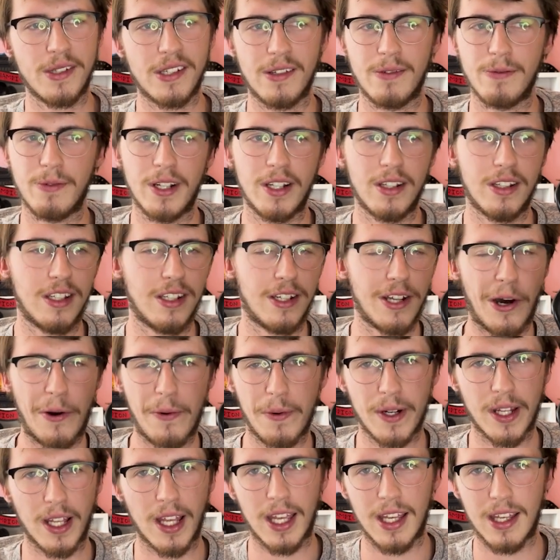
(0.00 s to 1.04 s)
and you don't
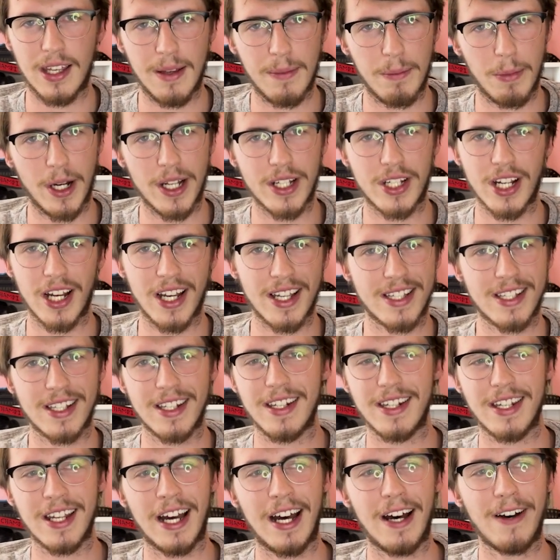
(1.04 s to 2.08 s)
want to get hit by
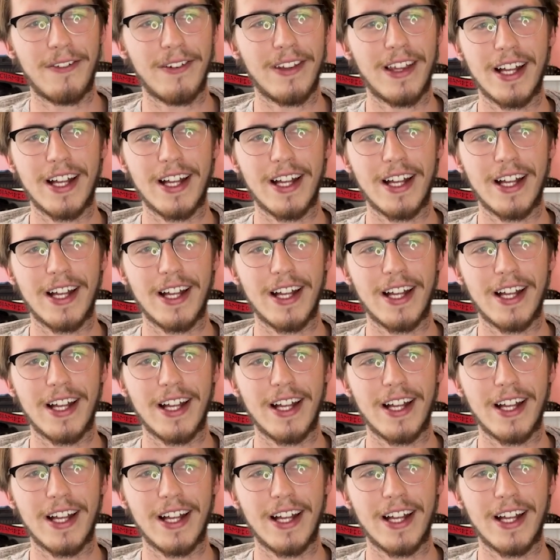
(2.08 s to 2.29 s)
Justin Tafa.